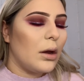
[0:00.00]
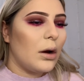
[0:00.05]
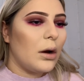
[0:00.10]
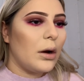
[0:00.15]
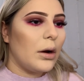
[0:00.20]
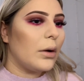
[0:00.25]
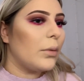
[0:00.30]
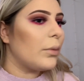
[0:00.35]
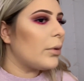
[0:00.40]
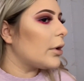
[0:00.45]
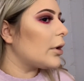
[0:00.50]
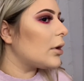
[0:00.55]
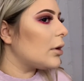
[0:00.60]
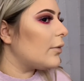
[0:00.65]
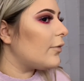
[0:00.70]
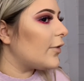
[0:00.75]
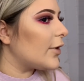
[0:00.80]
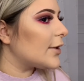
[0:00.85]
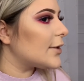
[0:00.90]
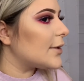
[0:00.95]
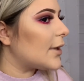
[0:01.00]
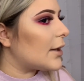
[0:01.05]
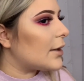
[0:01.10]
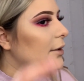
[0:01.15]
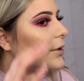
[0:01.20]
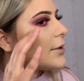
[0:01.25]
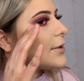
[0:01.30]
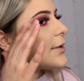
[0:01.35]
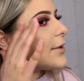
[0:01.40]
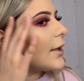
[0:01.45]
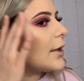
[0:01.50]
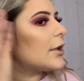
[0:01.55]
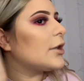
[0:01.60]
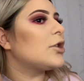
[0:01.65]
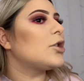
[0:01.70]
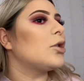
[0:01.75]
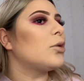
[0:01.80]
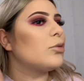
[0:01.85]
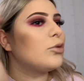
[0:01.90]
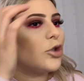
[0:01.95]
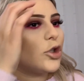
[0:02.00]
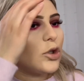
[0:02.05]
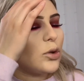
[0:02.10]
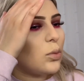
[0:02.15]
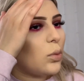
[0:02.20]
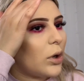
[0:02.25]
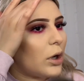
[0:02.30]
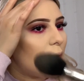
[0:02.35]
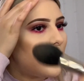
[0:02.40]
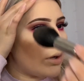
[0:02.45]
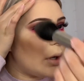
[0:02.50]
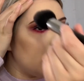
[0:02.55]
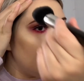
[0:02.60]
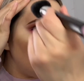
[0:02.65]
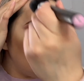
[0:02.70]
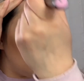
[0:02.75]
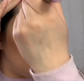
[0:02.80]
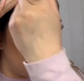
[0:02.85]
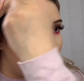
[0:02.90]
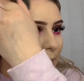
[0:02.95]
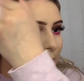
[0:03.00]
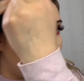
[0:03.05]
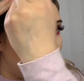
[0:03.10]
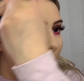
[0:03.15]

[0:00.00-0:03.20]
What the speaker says: All right, we're gonna fix that in a second, don't you worry. So